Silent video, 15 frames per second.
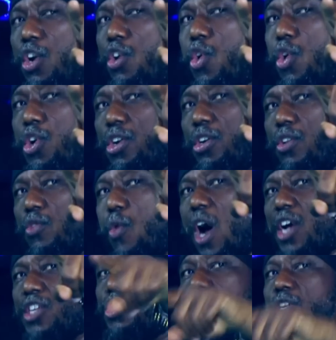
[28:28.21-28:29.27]
Look,
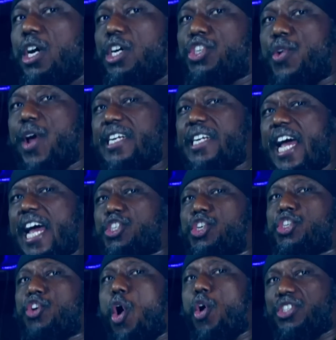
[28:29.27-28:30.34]
watch. Traders
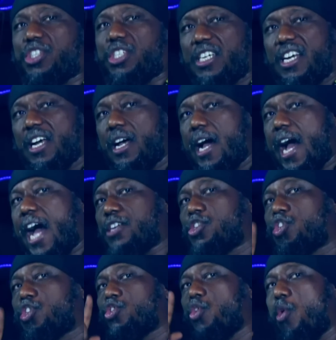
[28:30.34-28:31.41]
shocked
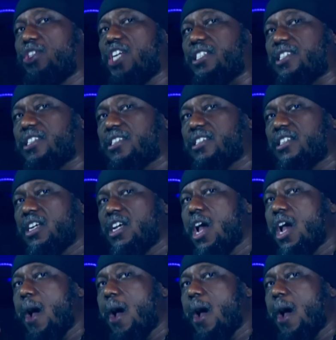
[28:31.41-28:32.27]
as soldiers,